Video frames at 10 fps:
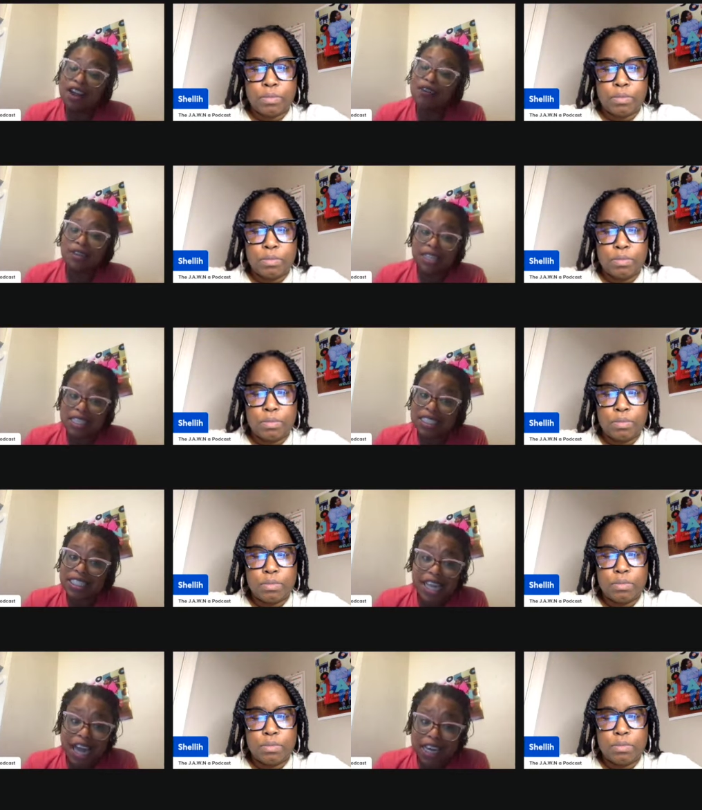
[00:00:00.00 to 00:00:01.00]
Speaker 1: release
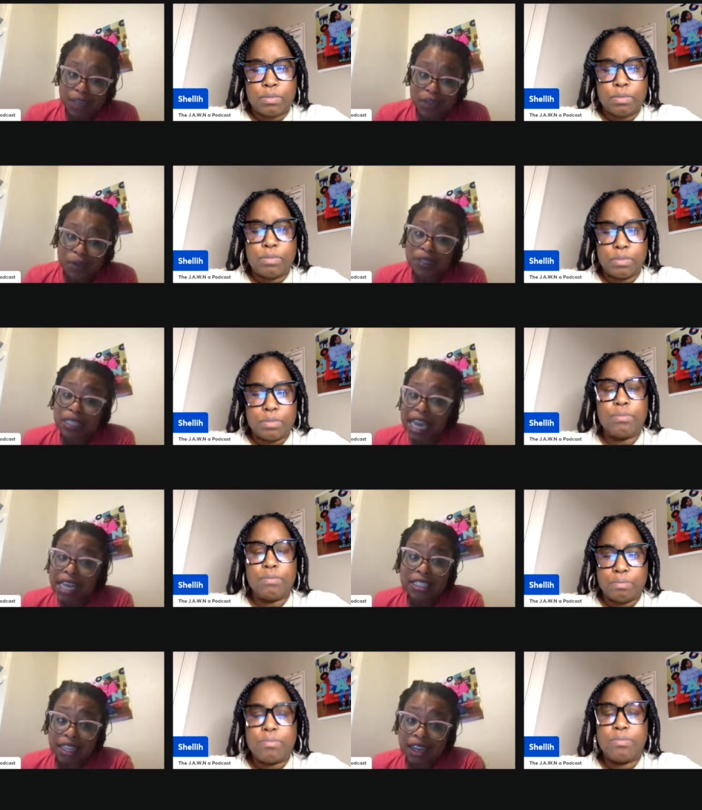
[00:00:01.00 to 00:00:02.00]
inside of you,
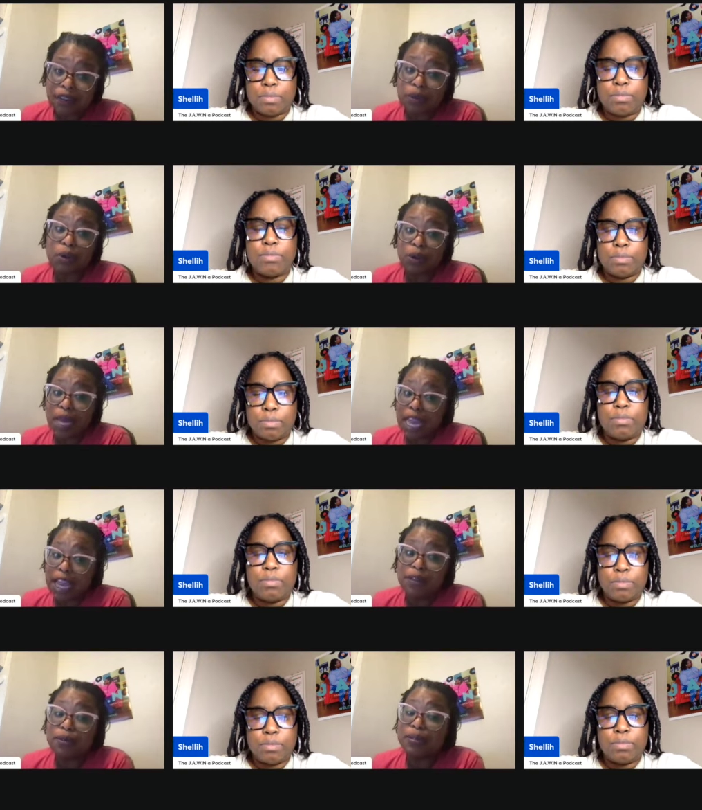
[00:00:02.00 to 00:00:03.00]
that stuff will
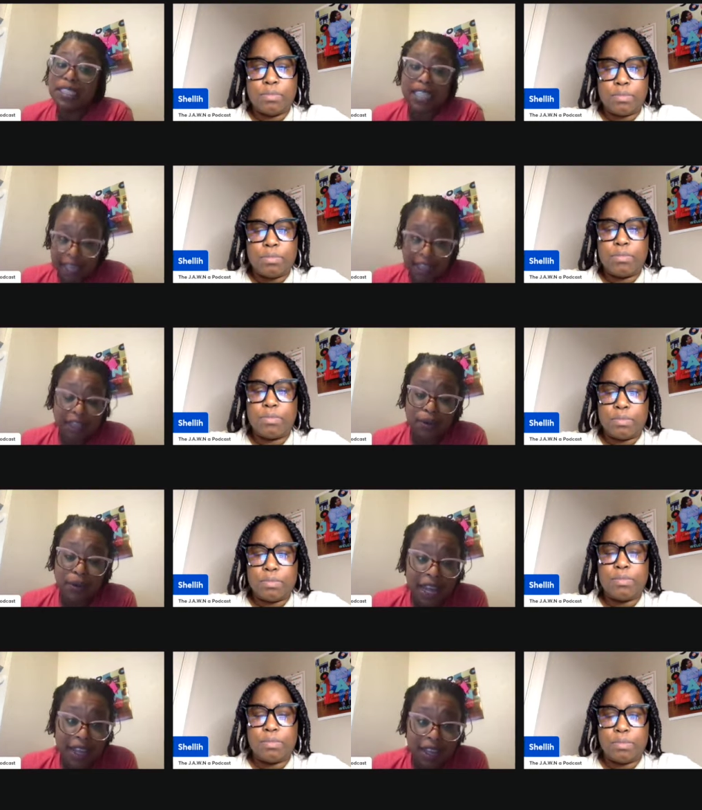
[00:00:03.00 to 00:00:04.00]
have you stinking,
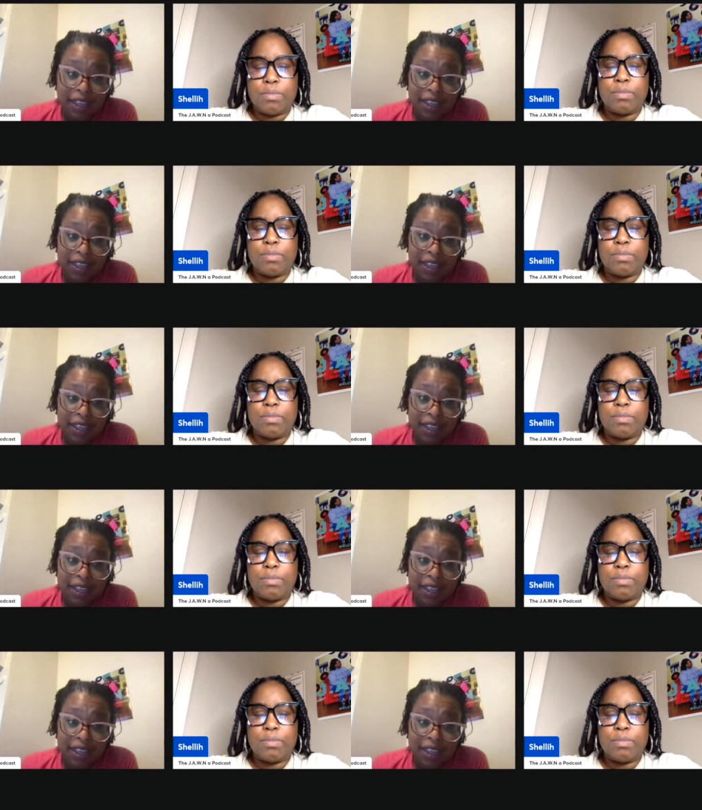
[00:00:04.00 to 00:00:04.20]
okay?